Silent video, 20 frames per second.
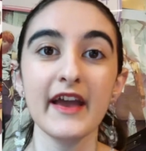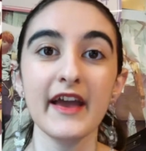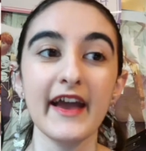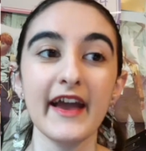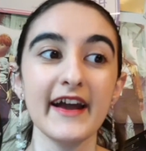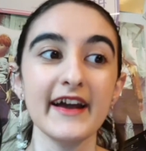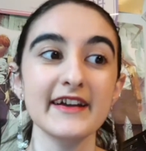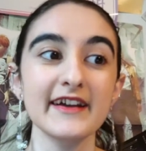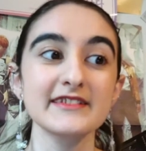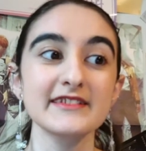
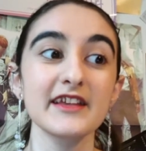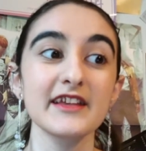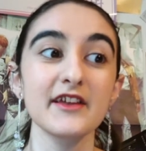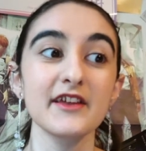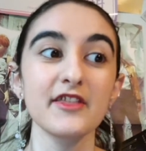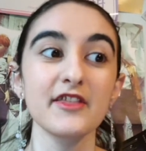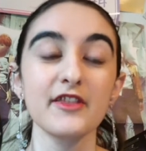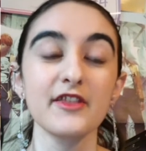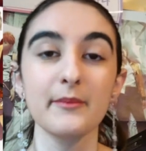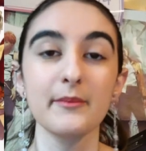as
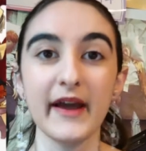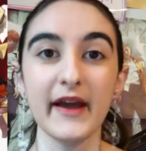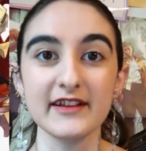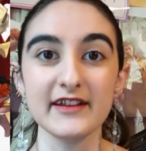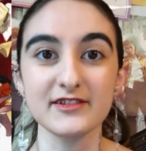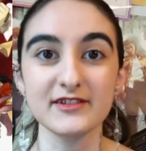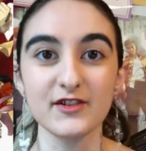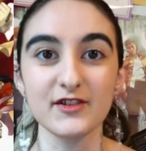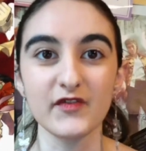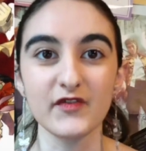the
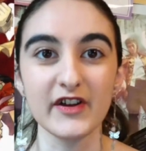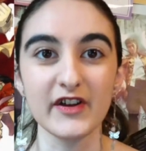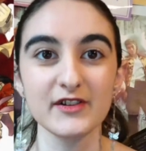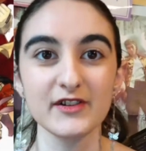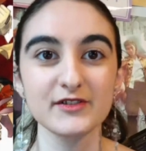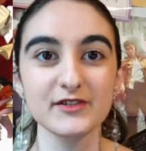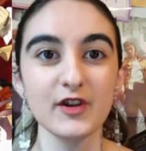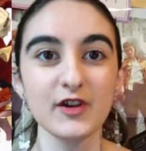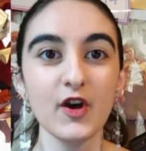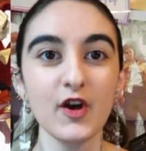
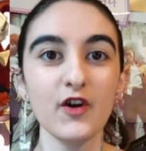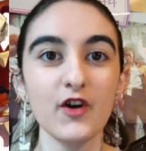Baskervilles